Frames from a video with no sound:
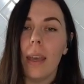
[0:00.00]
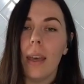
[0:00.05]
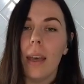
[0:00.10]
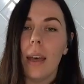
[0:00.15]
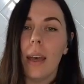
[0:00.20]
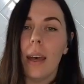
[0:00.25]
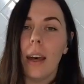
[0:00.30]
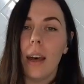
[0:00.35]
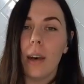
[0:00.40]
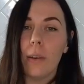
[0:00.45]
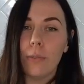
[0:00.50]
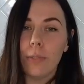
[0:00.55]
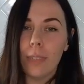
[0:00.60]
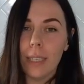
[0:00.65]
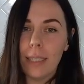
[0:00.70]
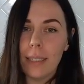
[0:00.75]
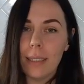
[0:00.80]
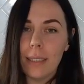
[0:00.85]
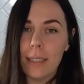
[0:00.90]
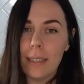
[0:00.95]
our
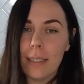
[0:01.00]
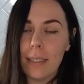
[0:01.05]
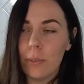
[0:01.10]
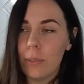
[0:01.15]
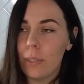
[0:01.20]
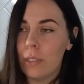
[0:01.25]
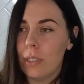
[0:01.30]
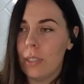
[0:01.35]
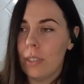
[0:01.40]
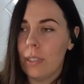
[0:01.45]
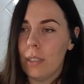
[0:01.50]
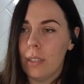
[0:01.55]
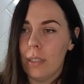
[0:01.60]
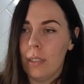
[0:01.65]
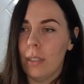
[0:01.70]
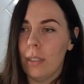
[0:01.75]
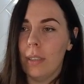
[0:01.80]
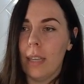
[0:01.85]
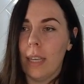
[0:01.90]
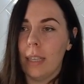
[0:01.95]
friends, which is
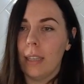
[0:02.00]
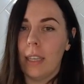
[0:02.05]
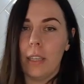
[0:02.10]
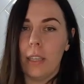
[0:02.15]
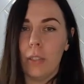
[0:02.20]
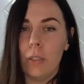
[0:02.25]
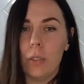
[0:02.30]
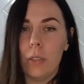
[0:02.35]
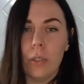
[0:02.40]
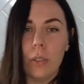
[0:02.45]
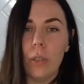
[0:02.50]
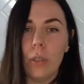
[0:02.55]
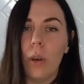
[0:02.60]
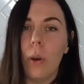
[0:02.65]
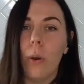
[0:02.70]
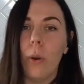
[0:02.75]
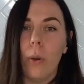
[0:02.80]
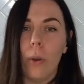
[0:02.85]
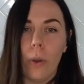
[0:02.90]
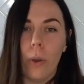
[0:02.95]
like they're
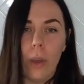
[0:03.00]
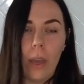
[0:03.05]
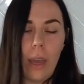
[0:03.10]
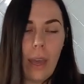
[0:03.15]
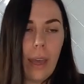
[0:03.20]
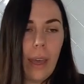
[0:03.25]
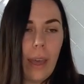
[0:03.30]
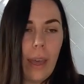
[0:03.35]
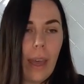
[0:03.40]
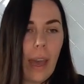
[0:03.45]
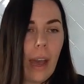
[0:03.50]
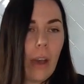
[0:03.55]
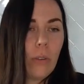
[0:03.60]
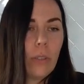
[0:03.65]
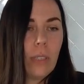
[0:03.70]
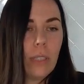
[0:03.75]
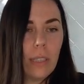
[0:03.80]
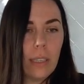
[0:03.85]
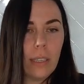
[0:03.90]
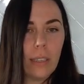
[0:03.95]
so
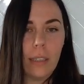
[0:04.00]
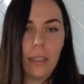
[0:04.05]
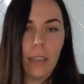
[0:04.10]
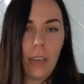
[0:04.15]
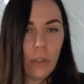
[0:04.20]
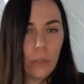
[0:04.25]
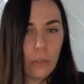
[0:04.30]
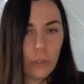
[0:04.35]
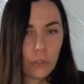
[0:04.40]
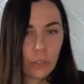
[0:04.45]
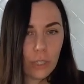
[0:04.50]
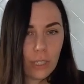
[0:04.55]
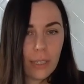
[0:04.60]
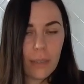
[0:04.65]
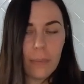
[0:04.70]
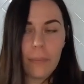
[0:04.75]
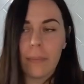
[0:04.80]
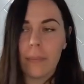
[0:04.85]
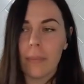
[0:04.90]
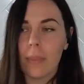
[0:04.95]
out in the country.
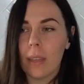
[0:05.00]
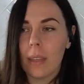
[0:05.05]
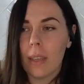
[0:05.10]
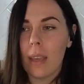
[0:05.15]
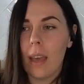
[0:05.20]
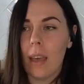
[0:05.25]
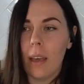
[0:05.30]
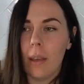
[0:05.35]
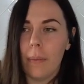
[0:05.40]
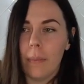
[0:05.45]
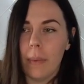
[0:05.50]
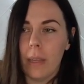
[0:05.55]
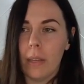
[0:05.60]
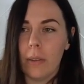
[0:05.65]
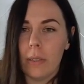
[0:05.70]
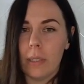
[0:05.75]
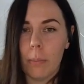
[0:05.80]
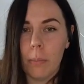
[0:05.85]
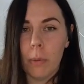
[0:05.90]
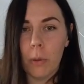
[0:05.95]
And there
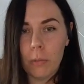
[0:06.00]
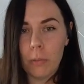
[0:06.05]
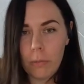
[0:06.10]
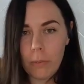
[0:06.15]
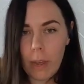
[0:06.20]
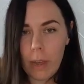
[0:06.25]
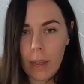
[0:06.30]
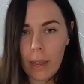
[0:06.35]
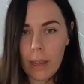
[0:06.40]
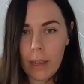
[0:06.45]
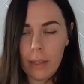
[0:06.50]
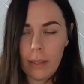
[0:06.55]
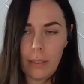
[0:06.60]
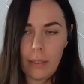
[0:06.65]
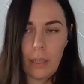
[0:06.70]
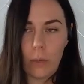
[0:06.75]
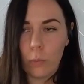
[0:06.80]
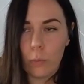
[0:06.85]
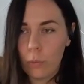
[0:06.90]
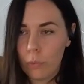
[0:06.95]
was a bonfire, there was
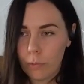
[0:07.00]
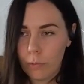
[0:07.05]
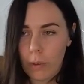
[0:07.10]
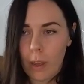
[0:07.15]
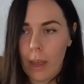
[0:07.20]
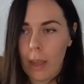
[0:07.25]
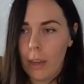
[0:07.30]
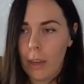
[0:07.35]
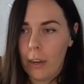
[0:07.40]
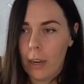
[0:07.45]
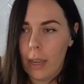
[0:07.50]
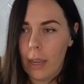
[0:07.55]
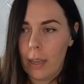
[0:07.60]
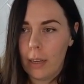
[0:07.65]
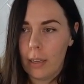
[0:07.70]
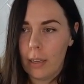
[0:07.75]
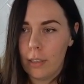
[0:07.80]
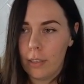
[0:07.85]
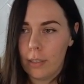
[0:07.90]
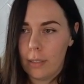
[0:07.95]
like wood fire,
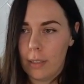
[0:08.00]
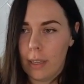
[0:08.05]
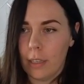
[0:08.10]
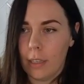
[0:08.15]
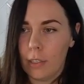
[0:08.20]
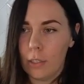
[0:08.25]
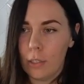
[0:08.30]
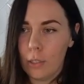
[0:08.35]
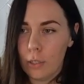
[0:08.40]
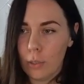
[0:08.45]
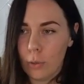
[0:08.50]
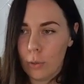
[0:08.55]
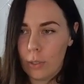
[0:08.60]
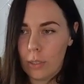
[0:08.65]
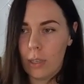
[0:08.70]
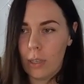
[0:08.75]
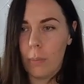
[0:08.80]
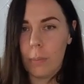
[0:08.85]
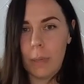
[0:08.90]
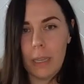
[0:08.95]
and it just like
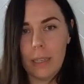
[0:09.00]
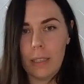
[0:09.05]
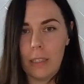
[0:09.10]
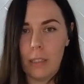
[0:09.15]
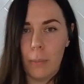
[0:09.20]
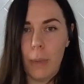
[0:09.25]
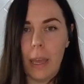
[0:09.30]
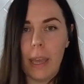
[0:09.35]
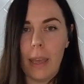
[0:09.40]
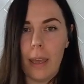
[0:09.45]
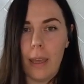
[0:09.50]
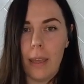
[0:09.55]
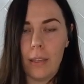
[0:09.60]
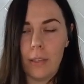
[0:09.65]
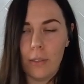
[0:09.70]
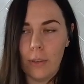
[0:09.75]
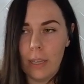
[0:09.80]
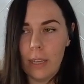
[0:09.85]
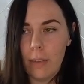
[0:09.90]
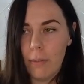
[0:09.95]
soaked up into my hair.
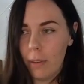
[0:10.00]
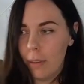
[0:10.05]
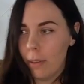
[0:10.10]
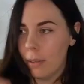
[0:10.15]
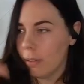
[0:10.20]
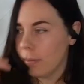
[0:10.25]
So I